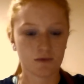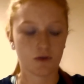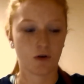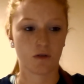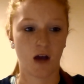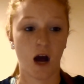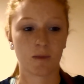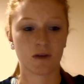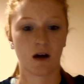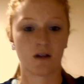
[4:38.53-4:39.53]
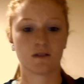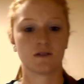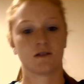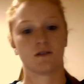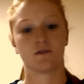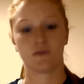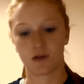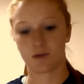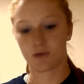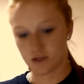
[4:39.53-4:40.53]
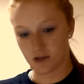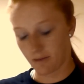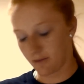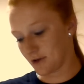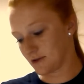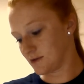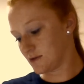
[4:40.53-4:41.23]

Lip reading: know the common knowledge of doing a push-up, but